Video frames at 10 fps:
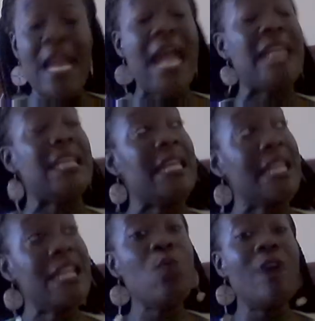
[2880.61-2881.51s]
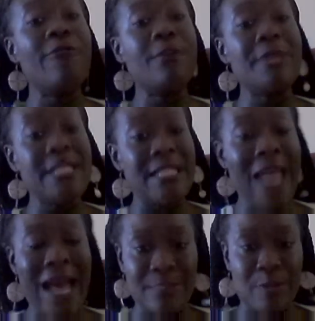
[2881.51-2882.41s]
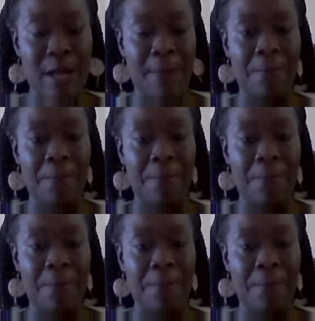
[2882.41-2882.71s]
And anyone from the diaspora